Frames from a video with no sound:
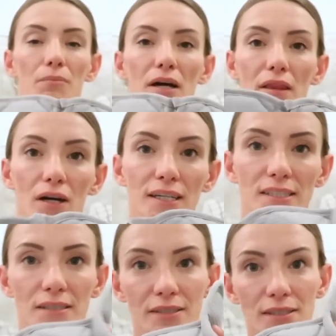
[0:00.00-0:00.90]
But the
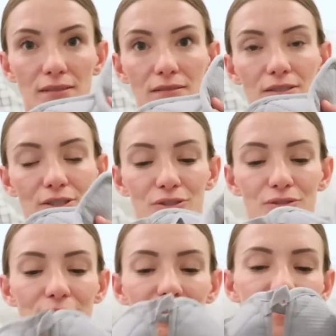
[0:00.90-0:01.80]
idea is to
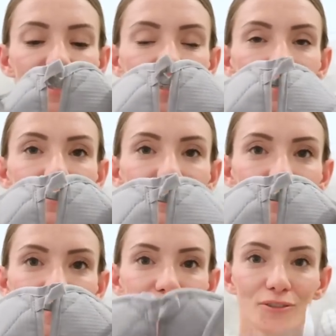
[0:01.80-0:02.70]
use these
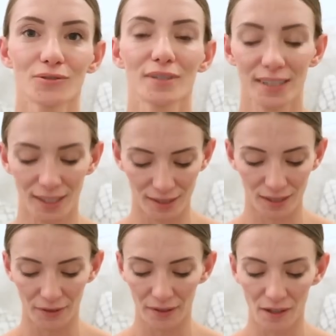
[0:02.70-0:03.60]
to get
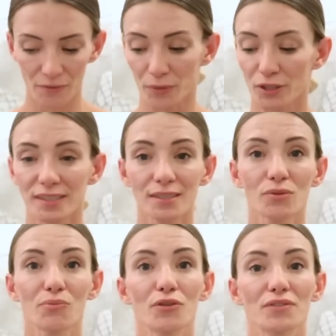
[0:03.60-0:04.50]
stuff out of the oven, because since
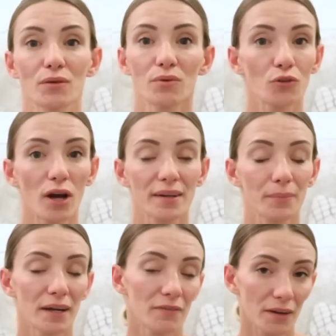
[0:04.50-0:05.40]
we've moved here, we've not had a
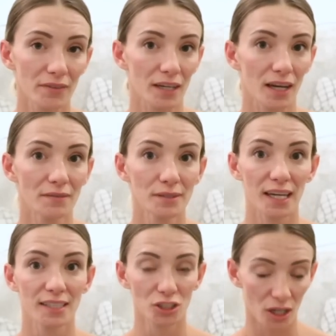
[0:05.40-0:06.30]
pair of oven gloves,
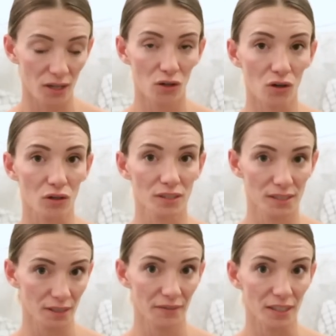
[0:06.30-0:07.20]
and do you know how hot the
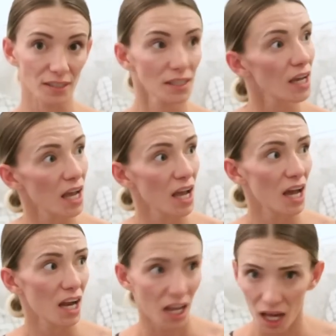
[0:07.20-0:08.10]
stuff is?
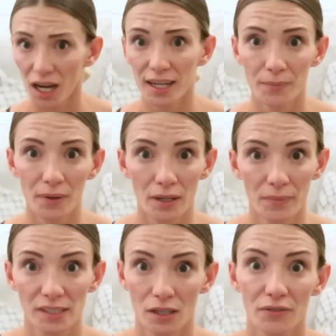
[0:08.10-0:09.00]
Like, I keep burning
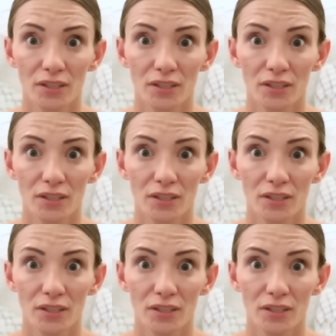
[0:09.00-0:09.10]
myself.